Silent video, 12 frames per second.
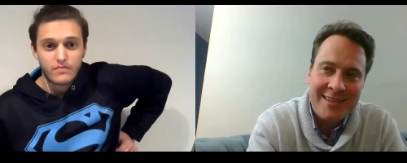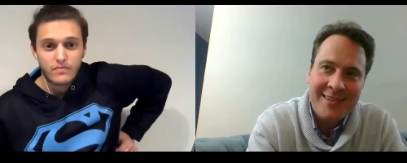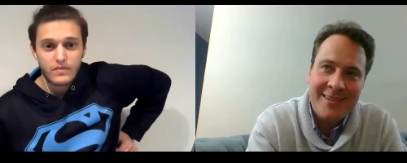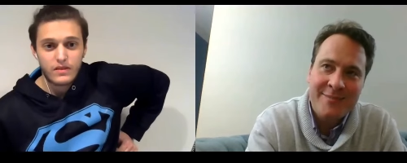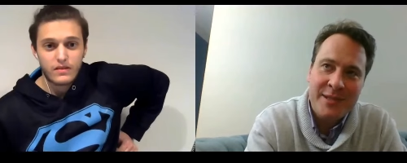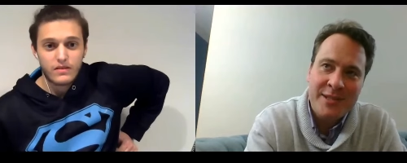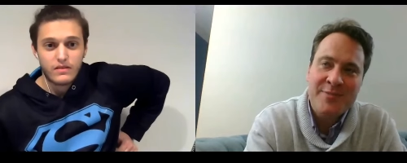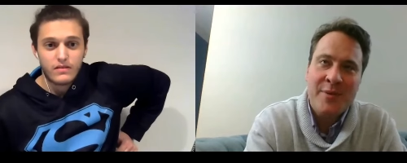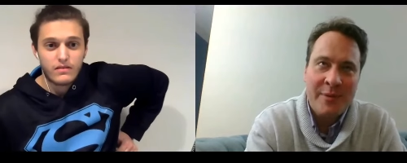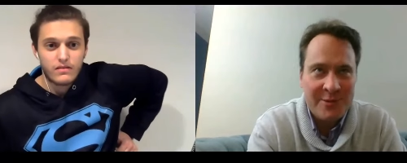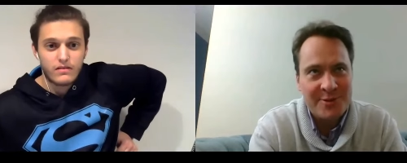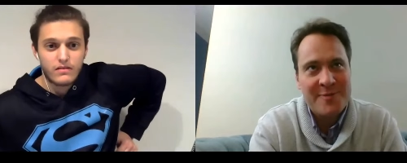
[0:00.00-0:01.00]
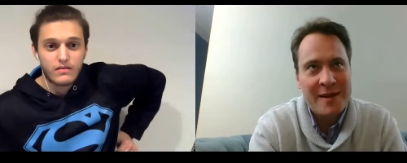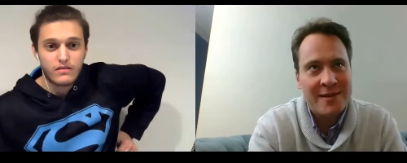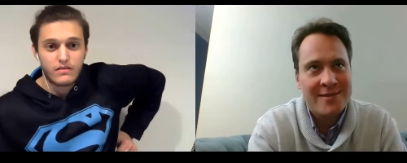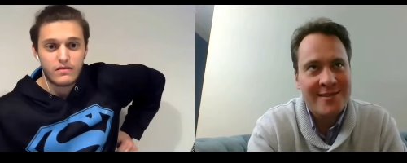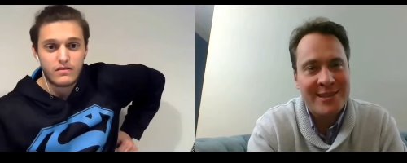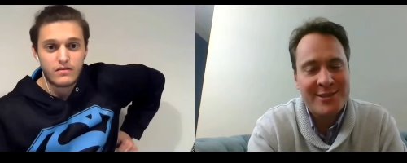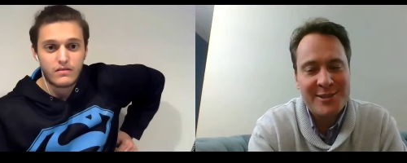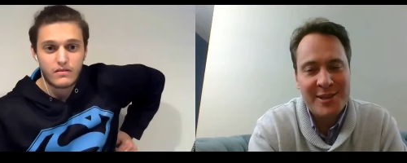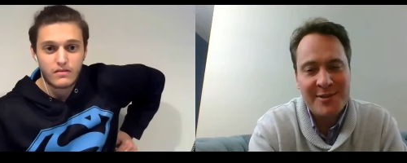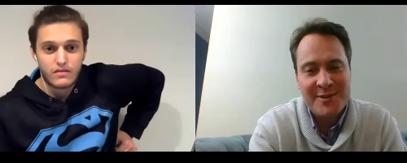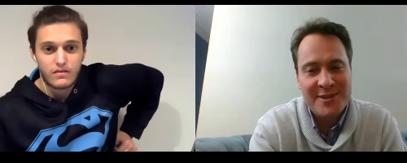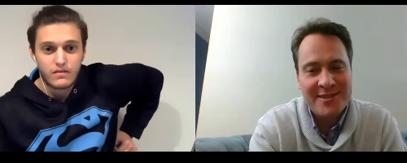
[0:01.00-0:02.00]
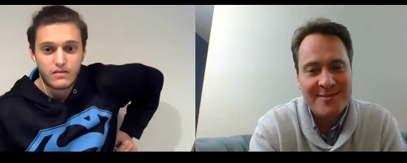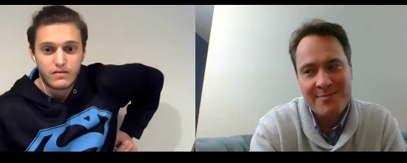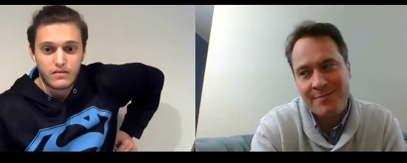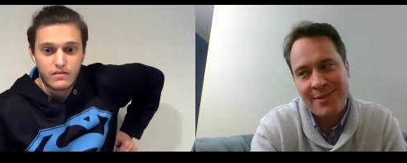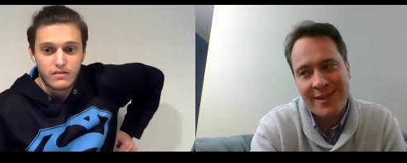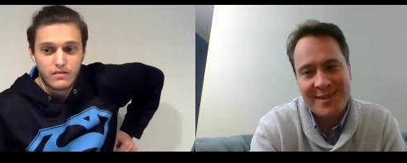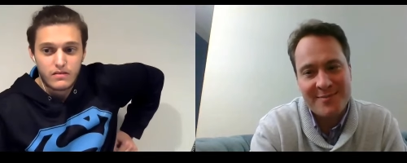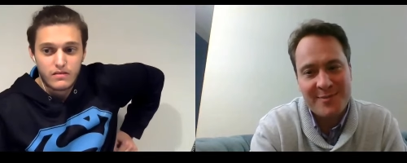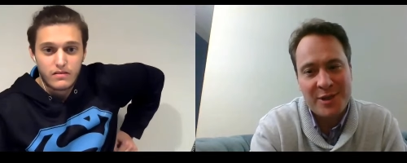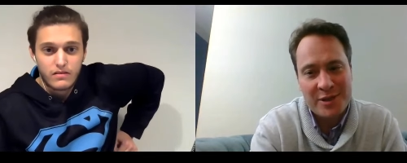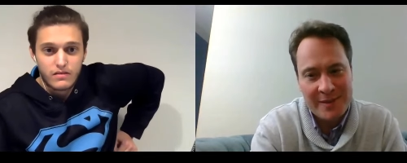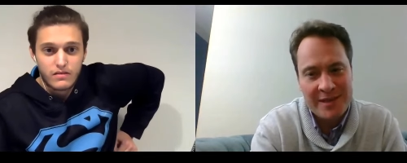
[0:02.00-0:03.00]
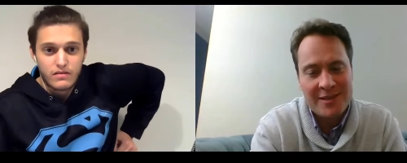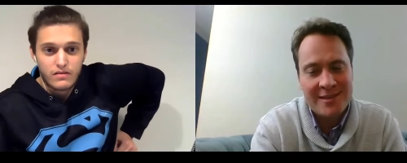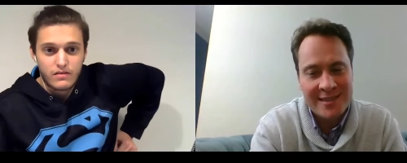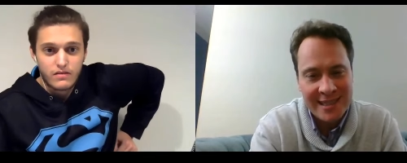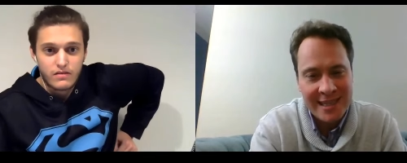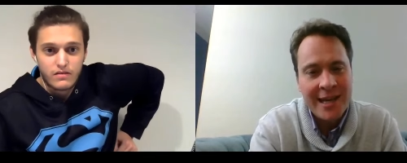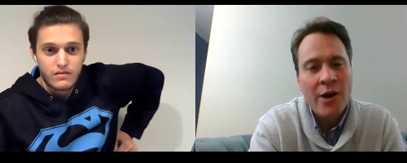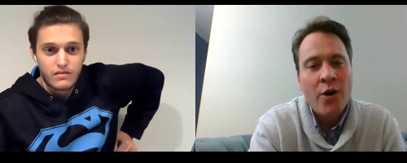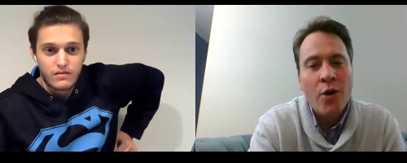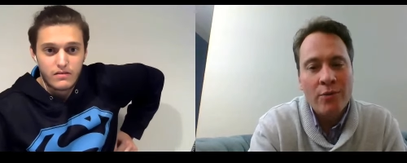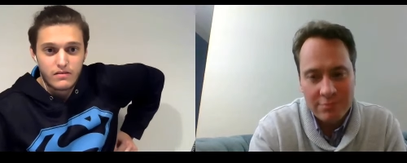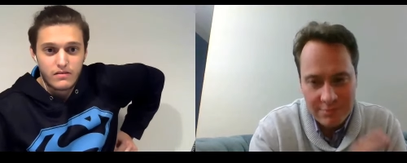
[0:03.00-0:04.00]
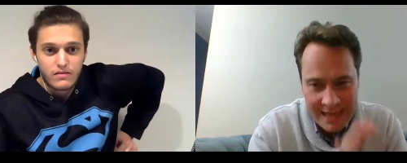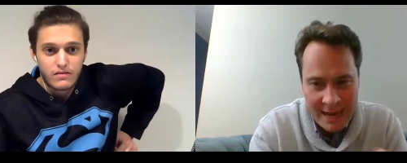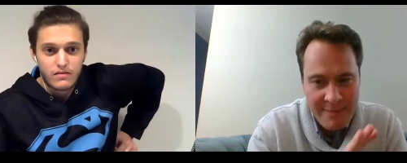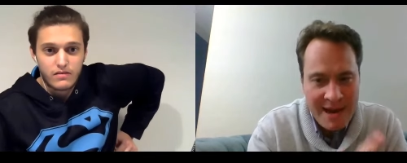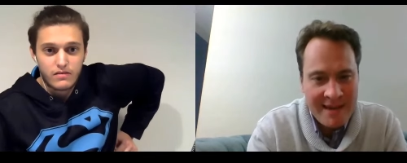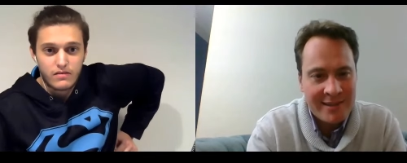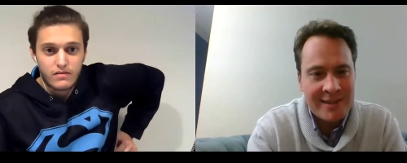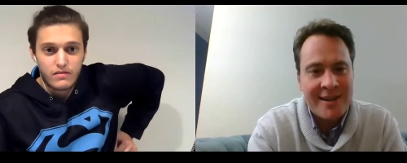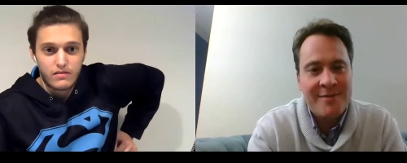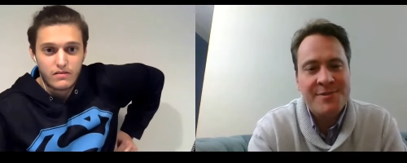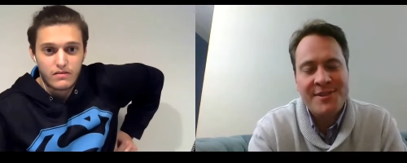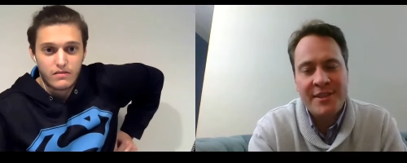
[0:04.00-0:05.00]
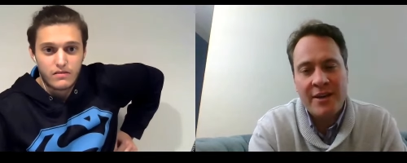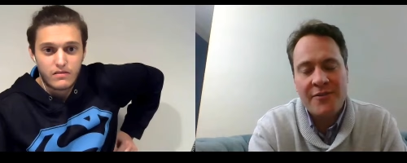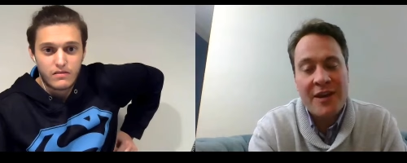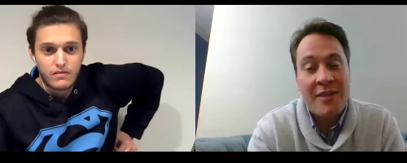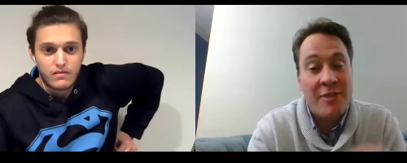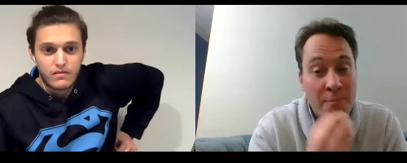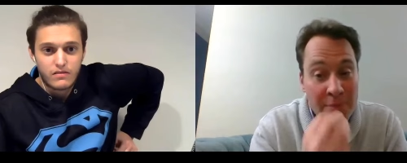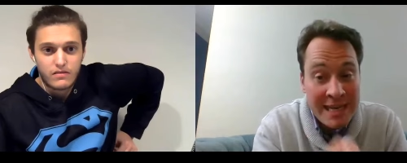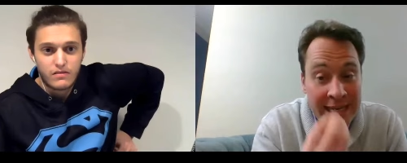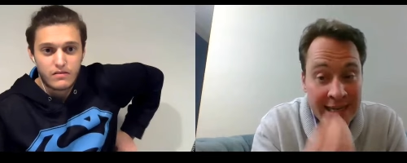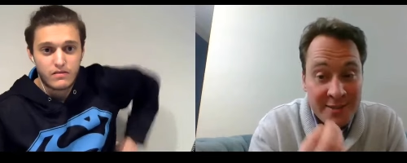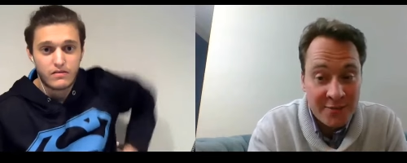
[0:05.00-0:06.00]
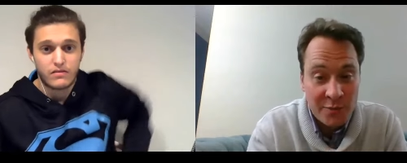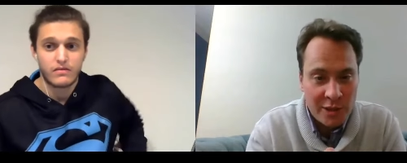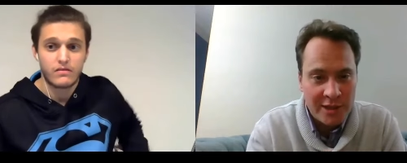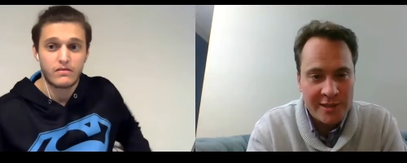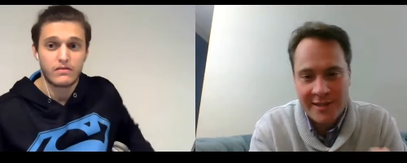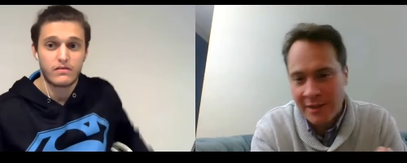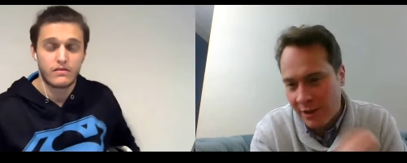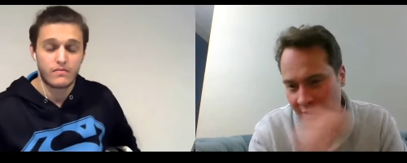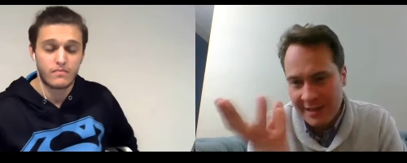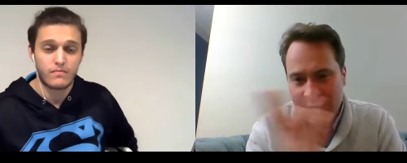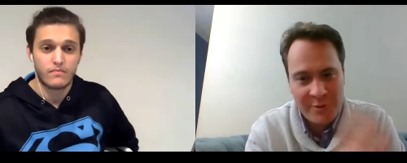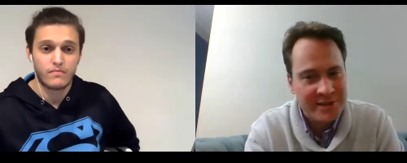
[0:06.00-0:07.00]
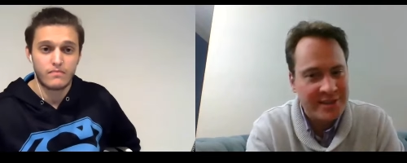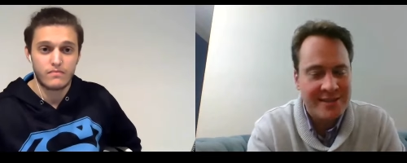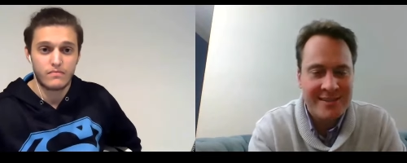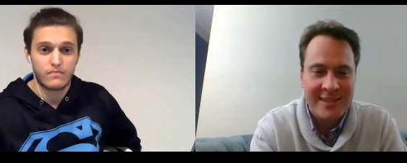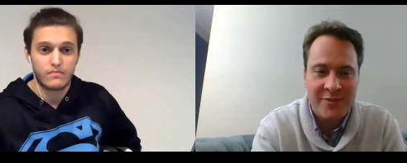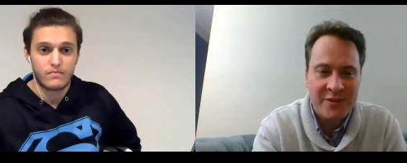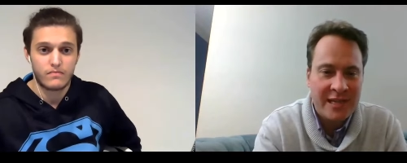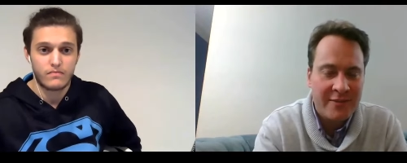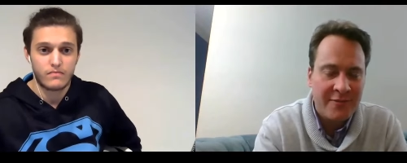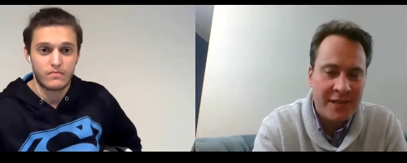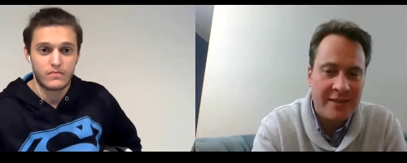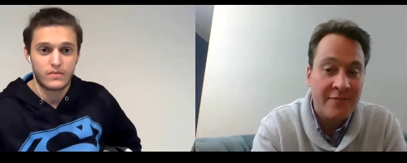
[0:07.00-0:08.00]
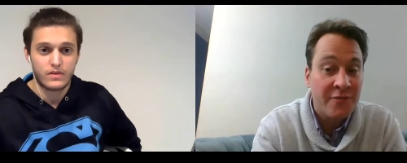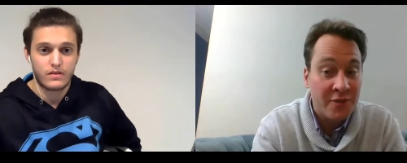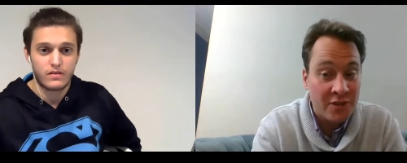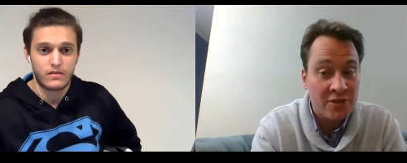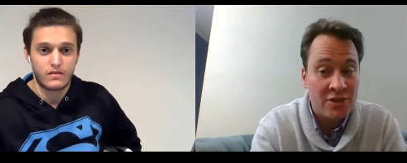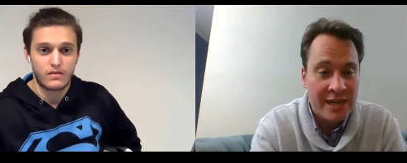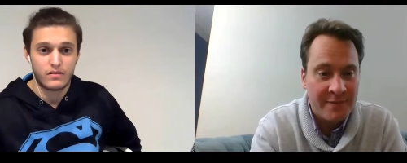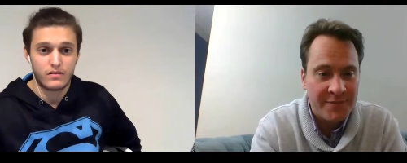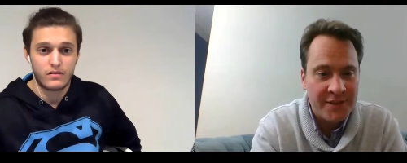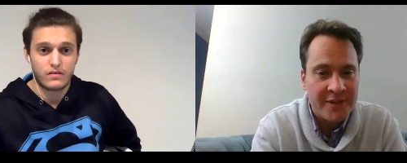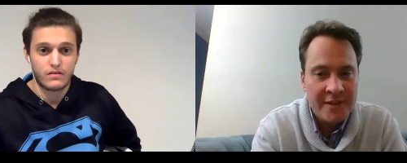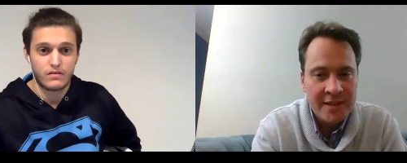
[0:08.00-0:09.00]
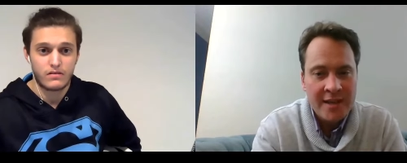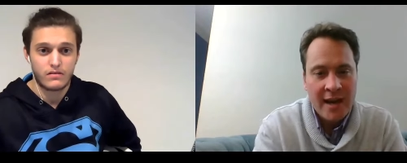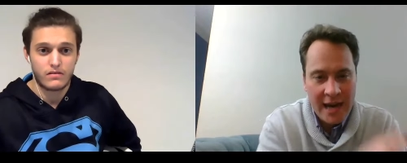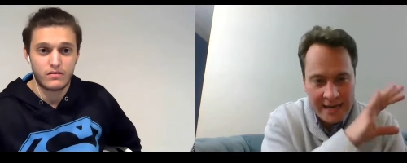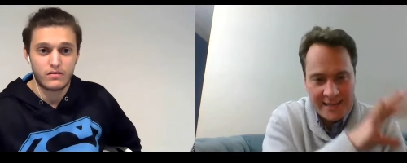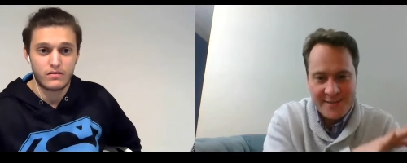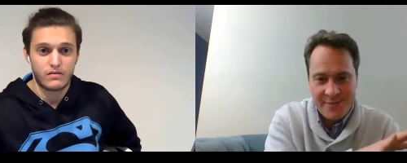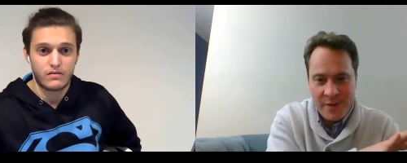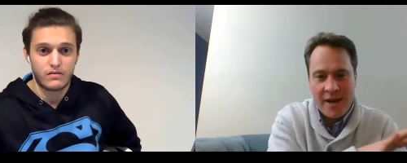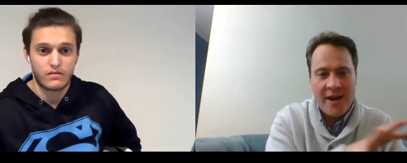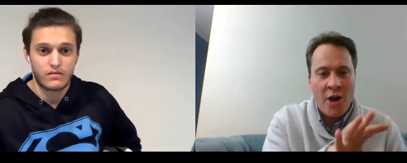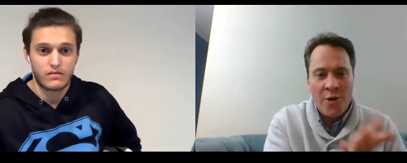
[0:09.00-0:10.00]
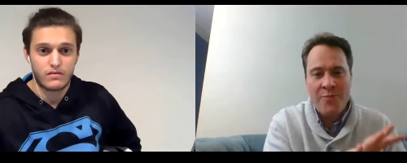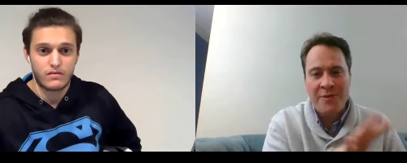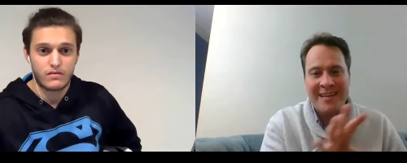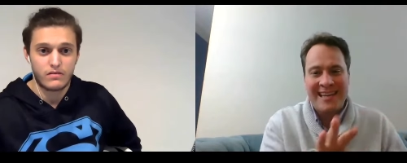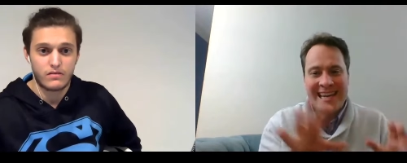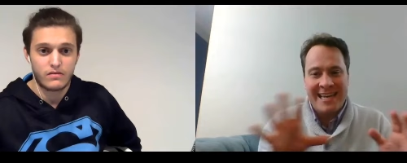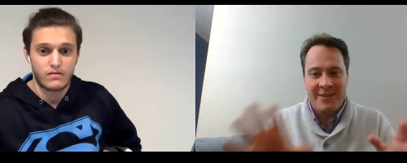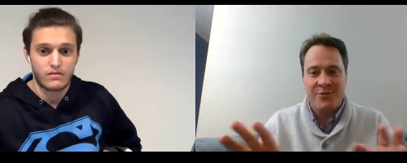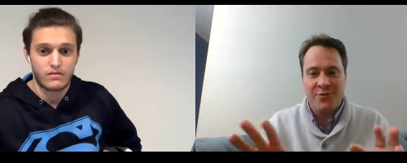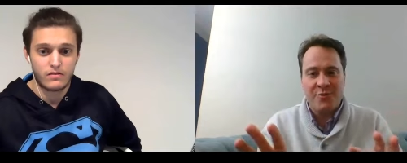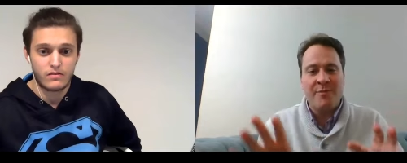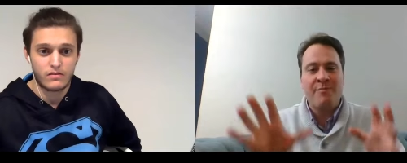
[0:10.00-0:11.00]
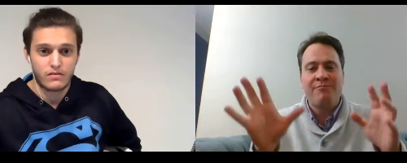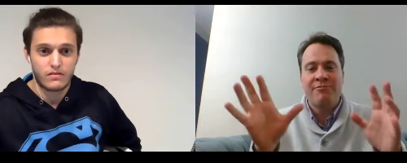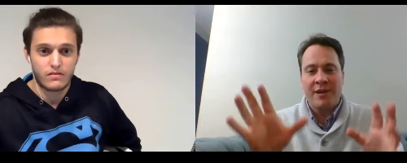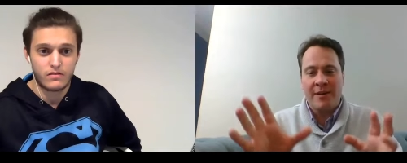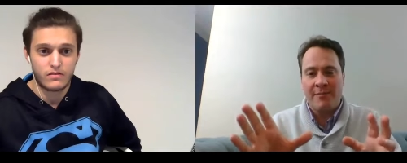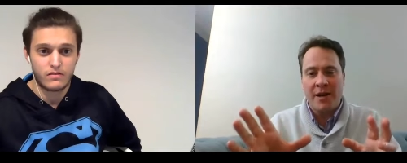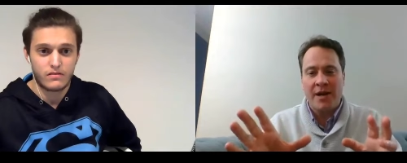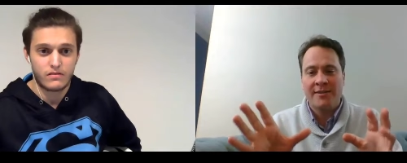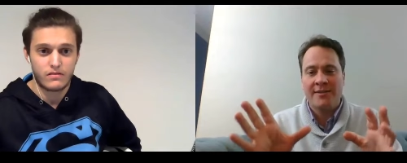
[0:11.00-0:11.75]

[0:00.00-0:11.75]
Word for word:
Speaker 1: like because what we talked about, this is a good show to just plug them, because that paradigm stuff and the meanings of words, a lot of linguistic stuff in the first chapter, and it's my opening into a